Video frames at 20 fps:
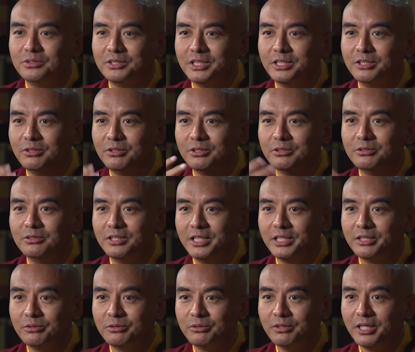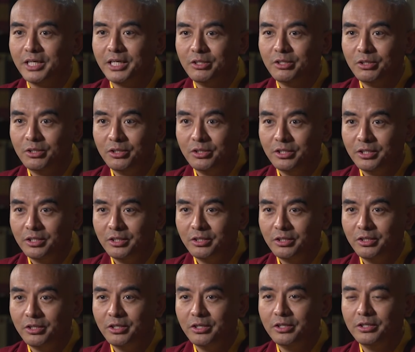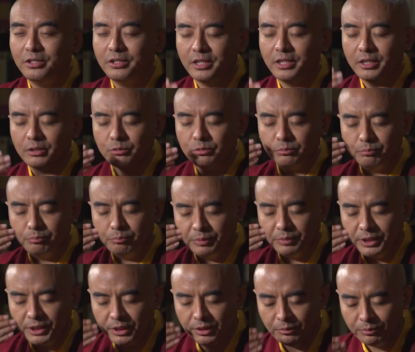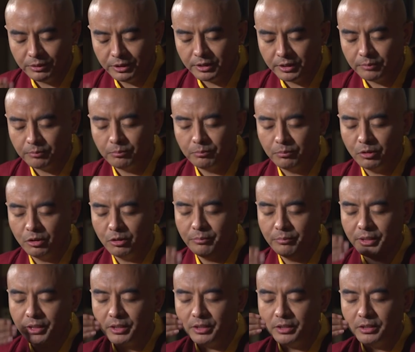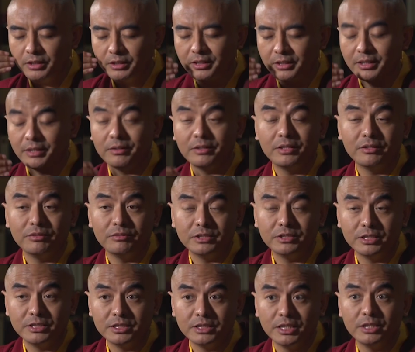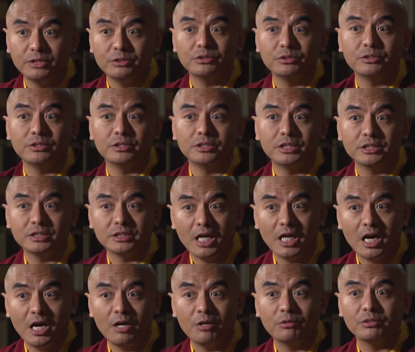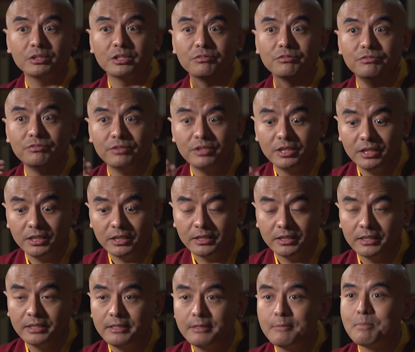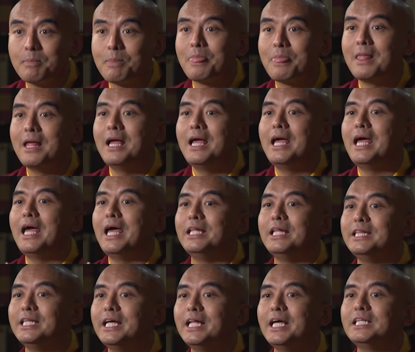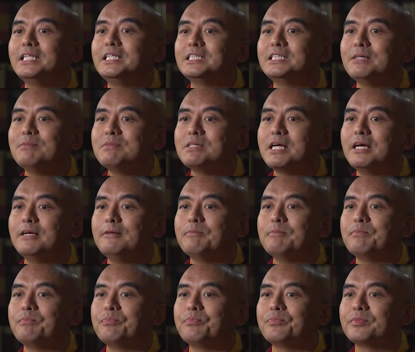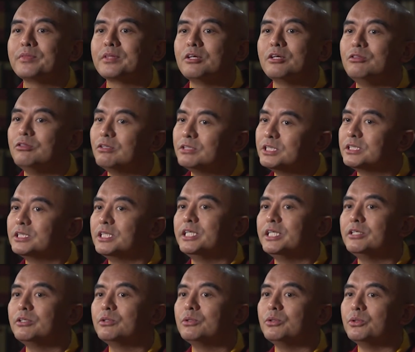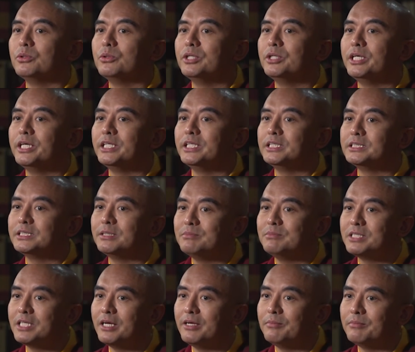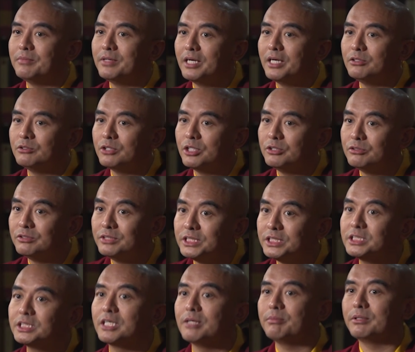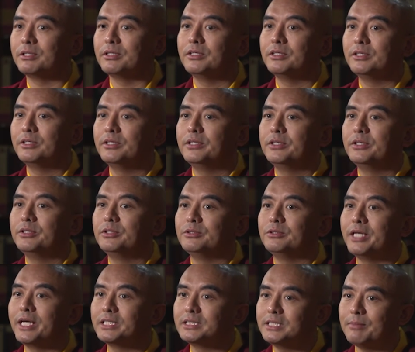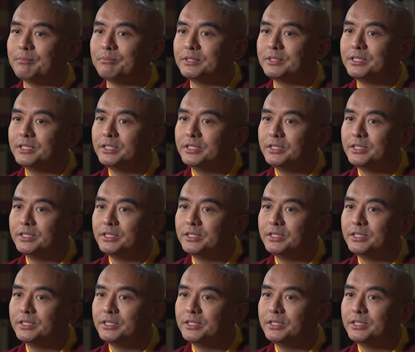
In order to let go, I learn how to be with the moment, the sensation, the sound, the feeling. And then at the same time, not just letting go, at the same time, I try to discover, to accept,